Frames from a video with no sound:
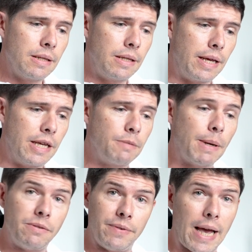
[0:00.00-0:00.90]
the
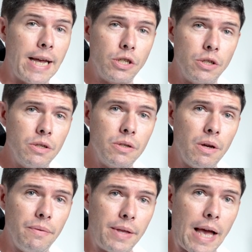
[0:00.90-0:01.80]
specifications
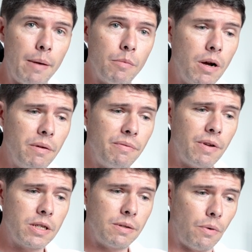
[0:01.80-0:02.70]
of the camera
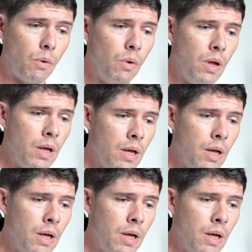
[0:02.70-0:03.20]
first of all.